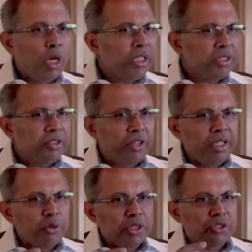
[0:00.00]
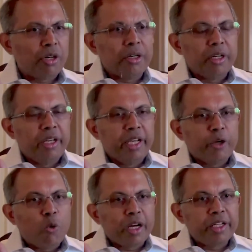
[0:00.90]
What does it take to start
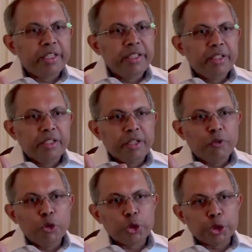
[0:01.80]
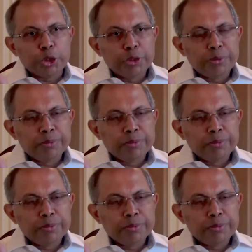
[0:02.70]
a quality revolution?